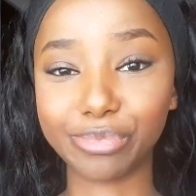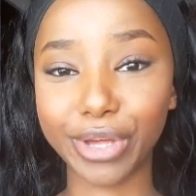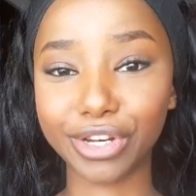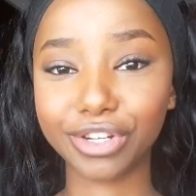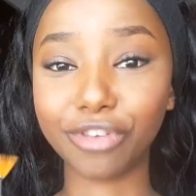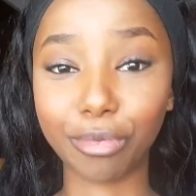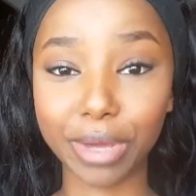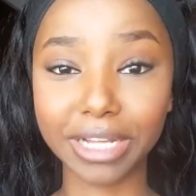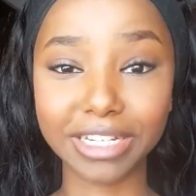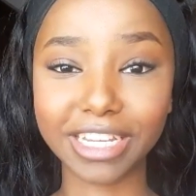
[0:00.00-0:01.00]
is meant for
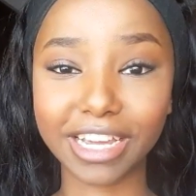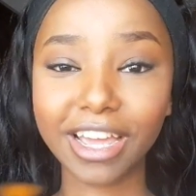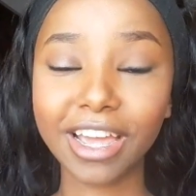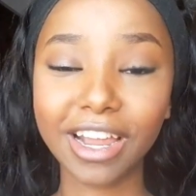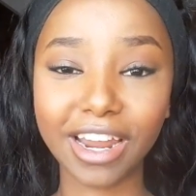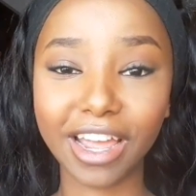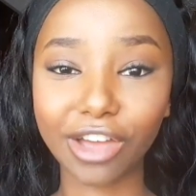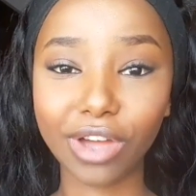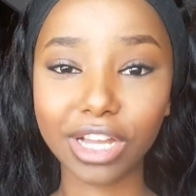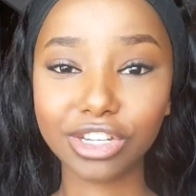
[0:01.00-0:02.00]
painting.
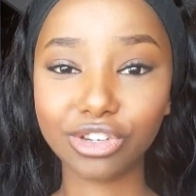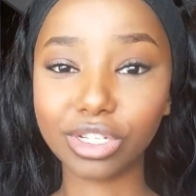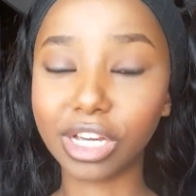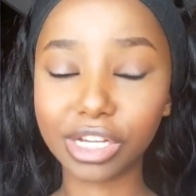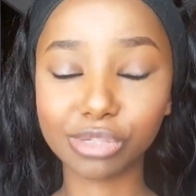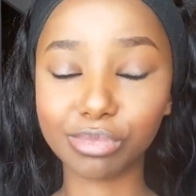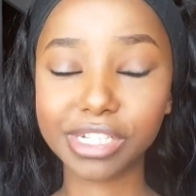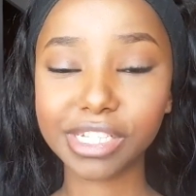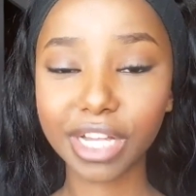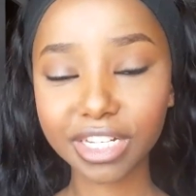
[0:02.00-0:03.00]
Like, I went to
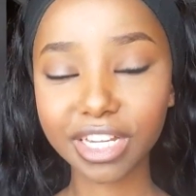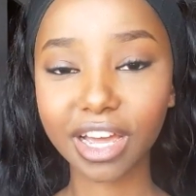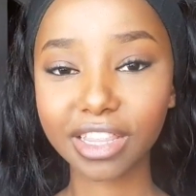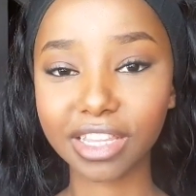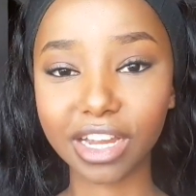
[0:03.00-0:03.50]
textbook center,